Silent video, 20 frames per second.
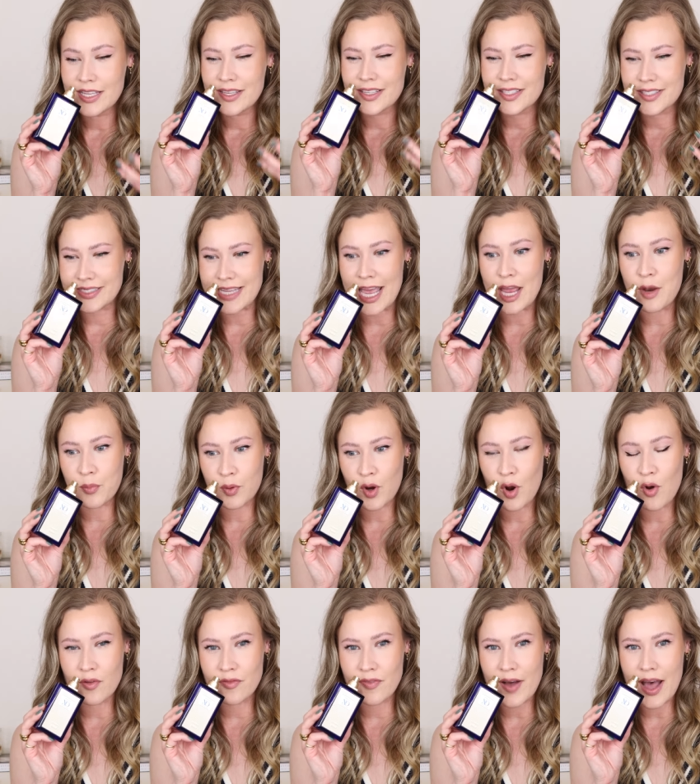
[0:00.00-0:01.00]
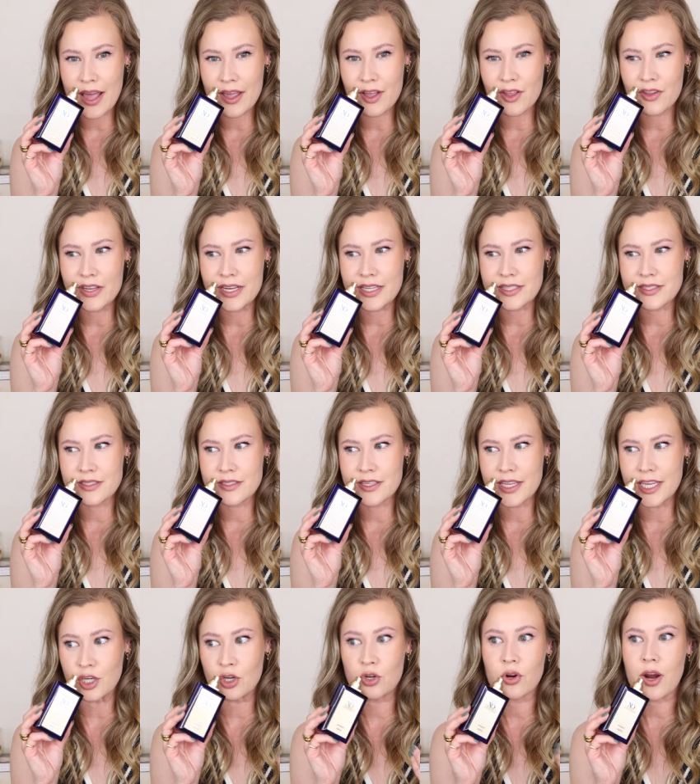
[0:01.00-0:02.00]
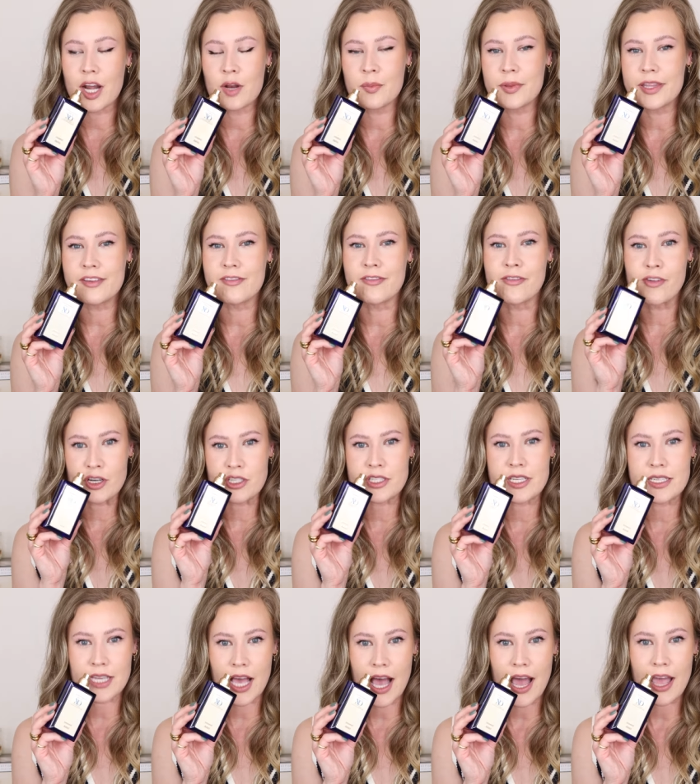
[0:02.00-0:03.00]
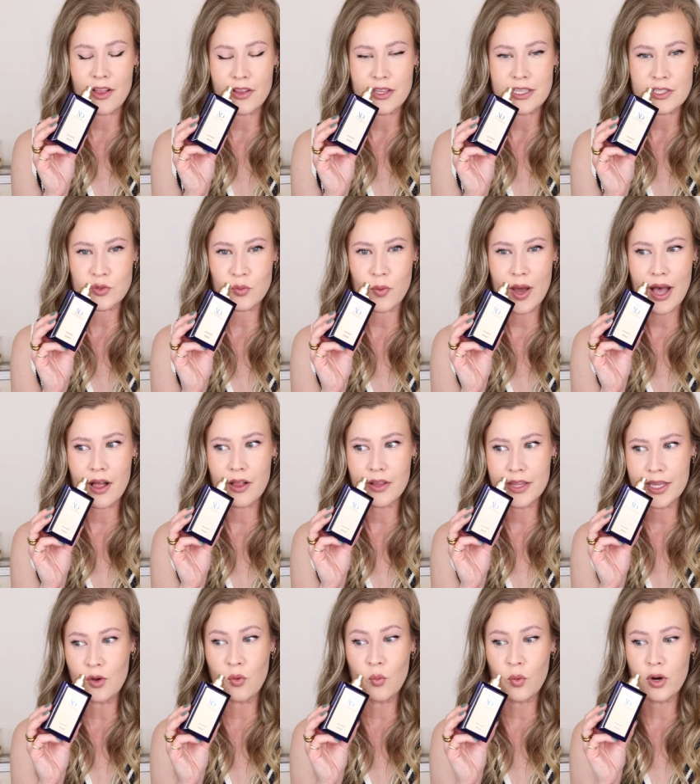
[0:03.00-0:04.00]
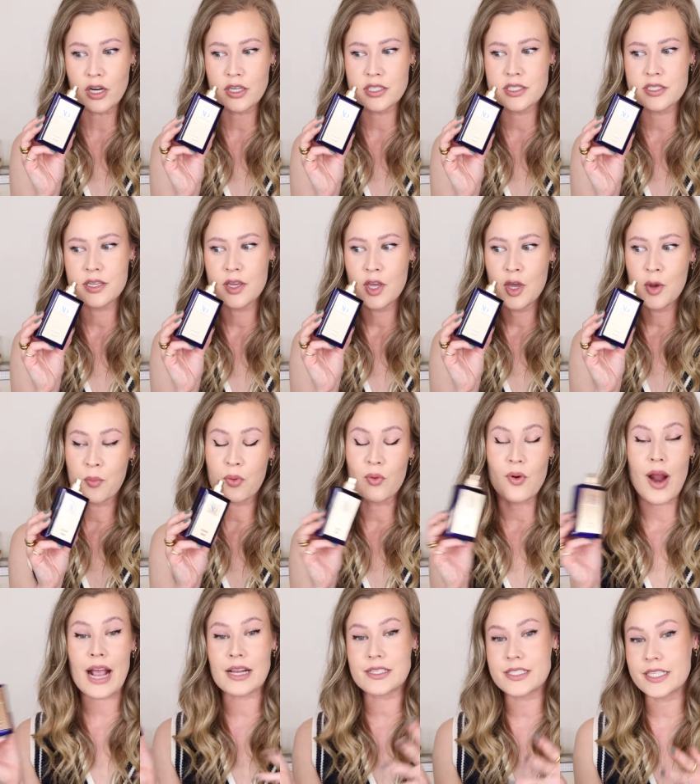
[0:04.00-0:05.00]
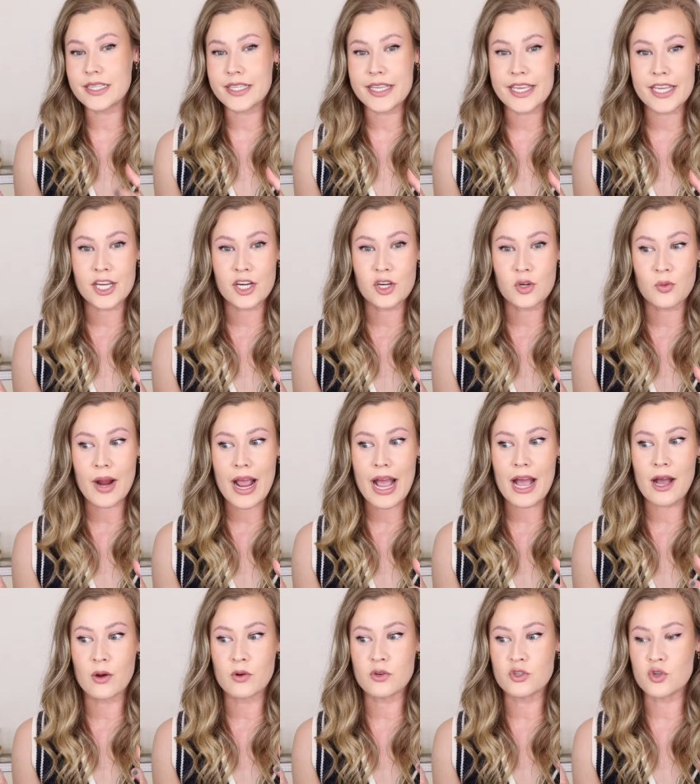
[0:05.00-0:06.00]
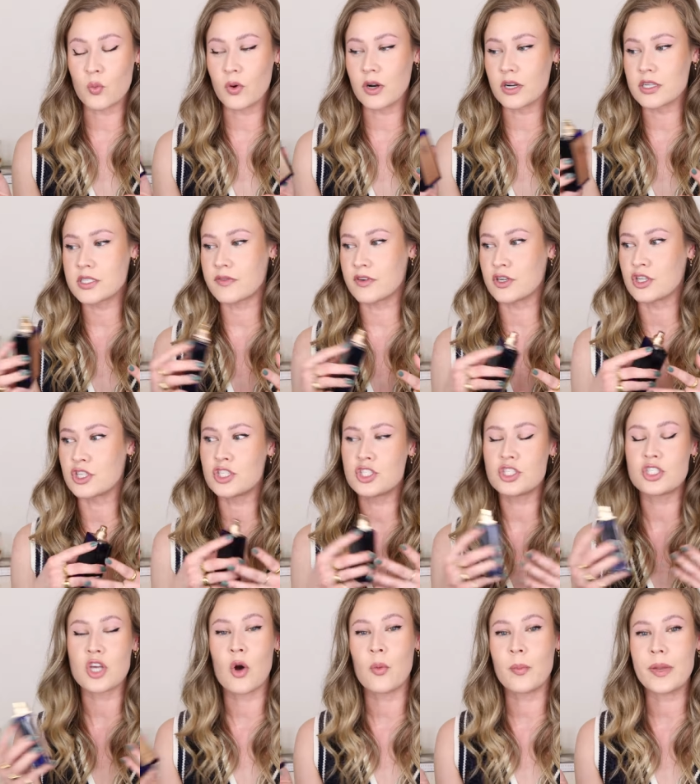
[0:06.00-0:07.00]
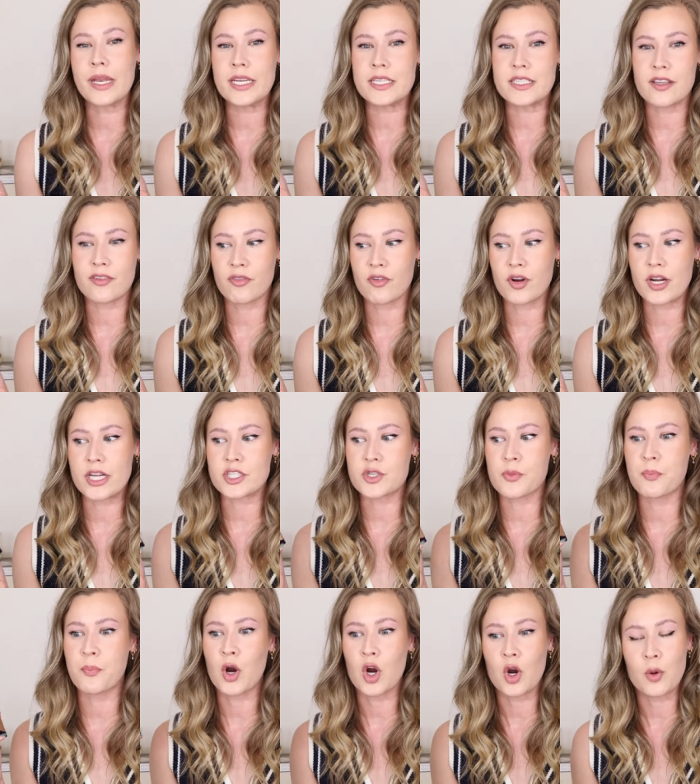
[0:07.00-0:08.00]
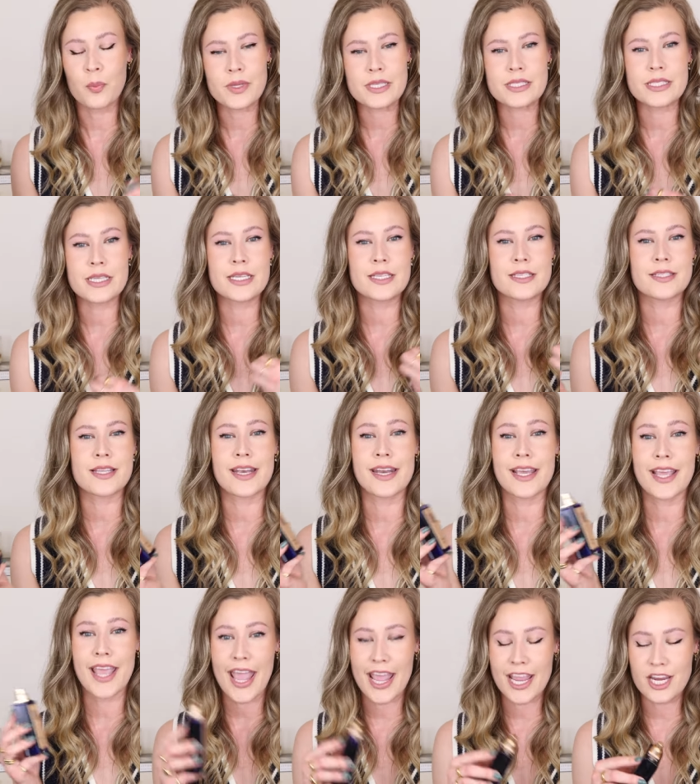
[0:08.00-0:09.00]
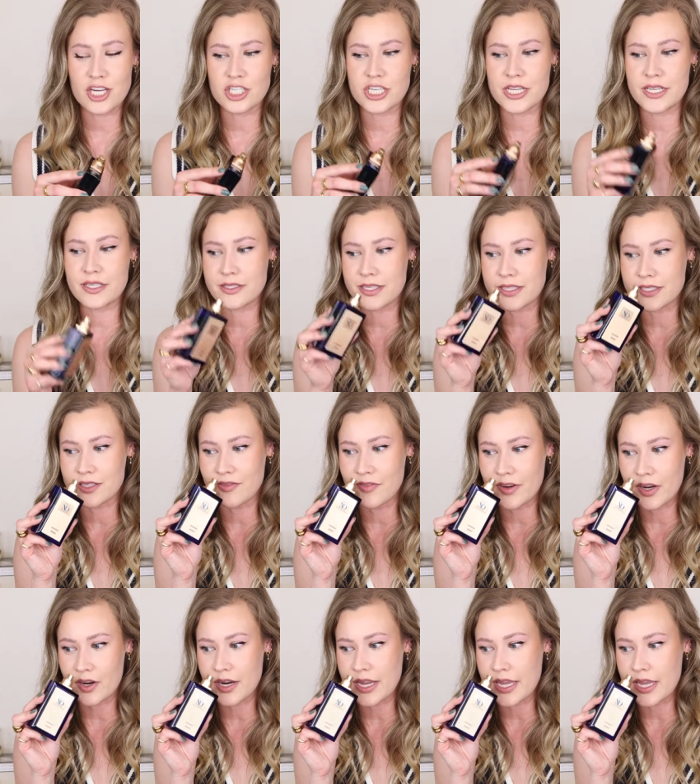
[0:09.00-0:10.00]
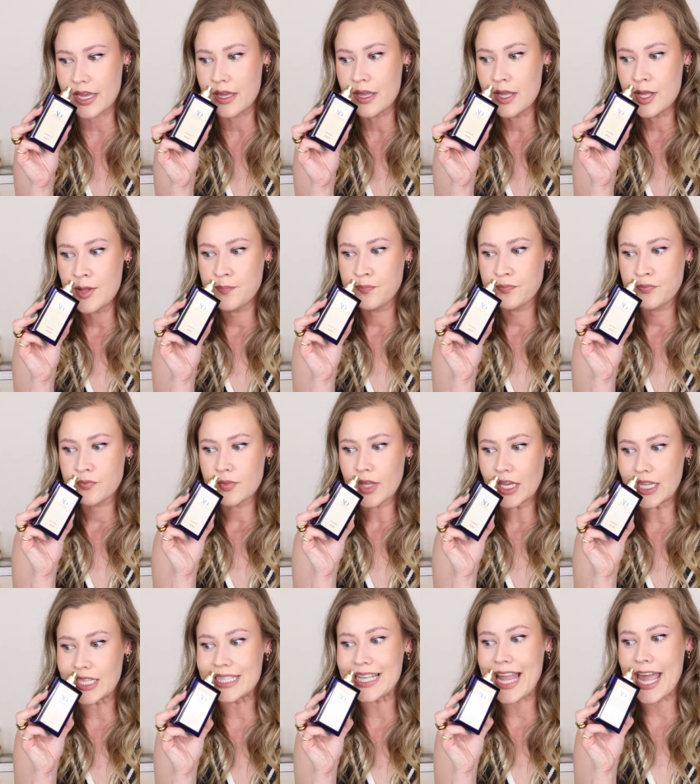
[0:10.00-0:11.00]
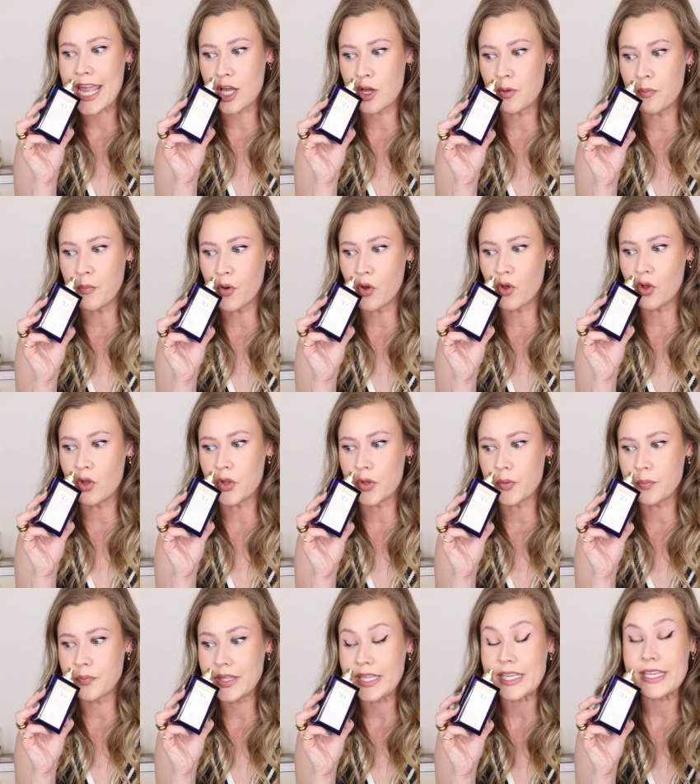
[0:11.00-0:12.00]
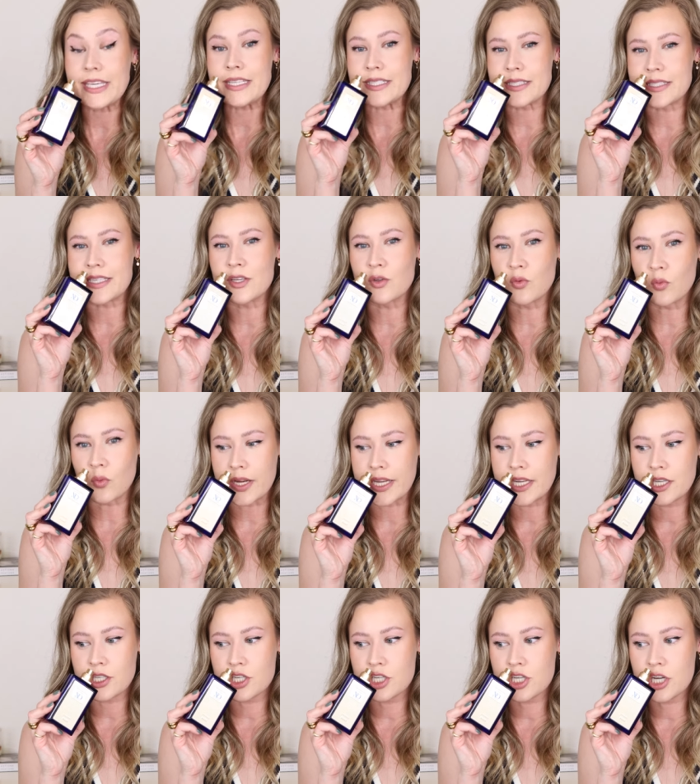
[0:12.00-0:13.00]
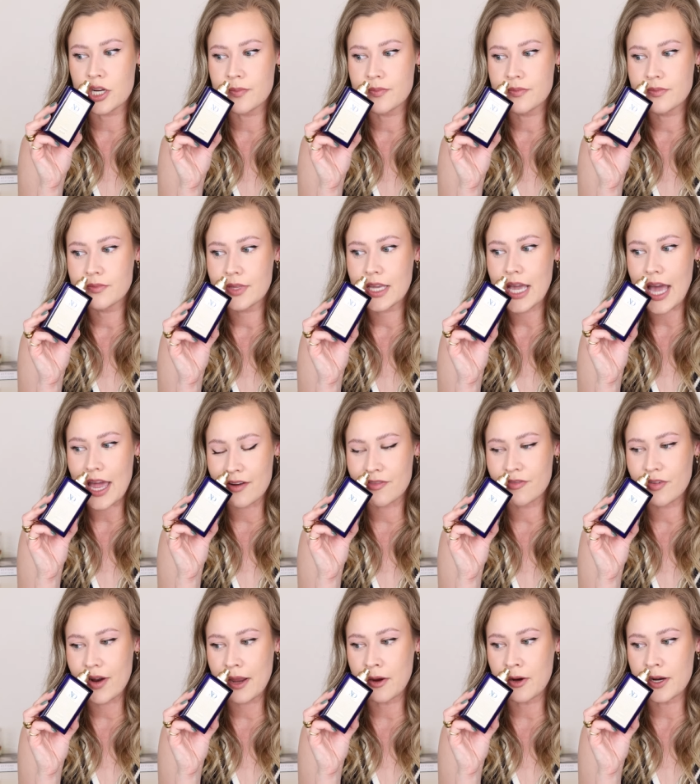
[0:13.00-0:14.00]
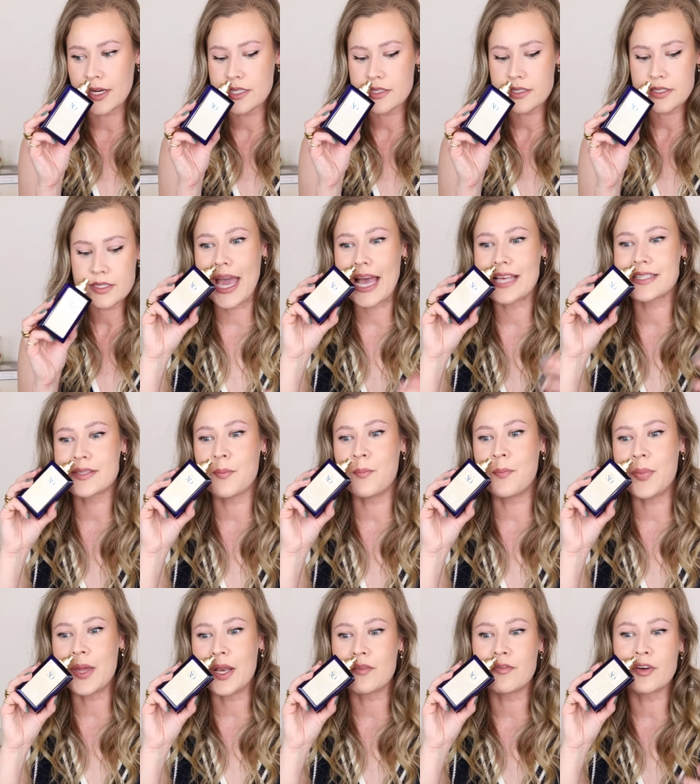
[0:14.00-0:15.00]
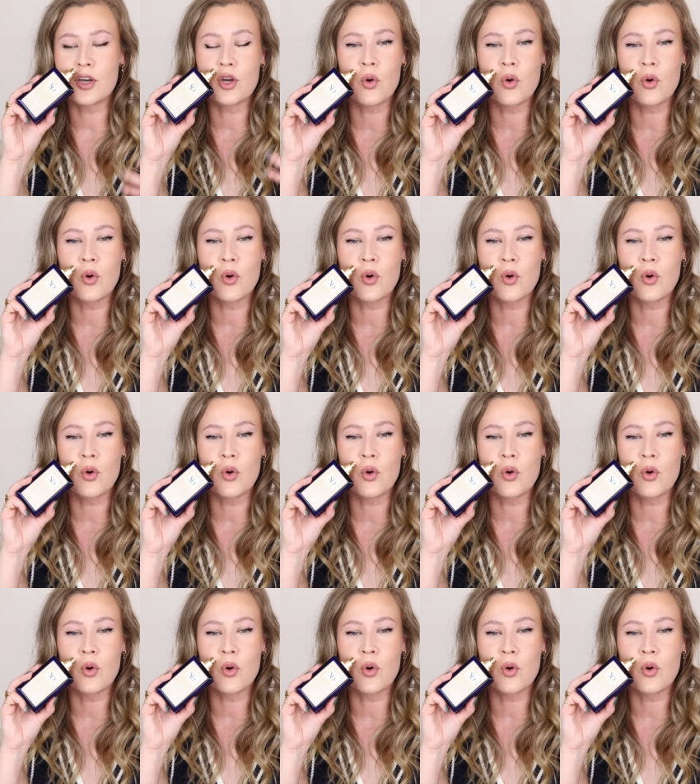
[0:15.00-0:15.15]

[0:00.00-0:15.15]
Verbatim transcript: scent profile and it's incredibly versatile as well. It works practically year round, works for so many different purposes and occasions. It's a very likable, easy reach kind of fragrance. It has a bit of a